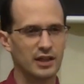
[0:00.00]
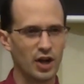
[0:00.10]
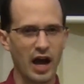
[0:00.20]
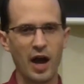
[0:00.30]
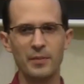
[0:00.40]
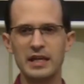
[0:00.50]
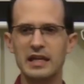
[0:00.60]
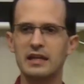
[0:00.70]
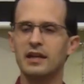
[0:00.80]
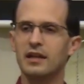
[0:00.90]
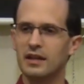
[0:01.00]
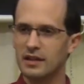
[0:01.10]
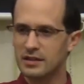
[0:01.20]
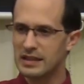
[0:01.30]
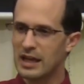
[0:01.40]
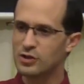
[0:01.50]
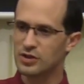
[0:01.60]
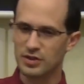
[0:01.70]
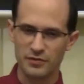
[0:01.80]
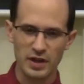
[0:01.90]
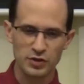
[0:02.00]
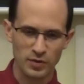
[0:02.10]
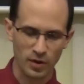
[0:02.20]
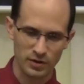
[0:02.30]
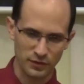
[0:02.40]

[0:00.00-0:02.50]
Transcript: how many nations of Israel,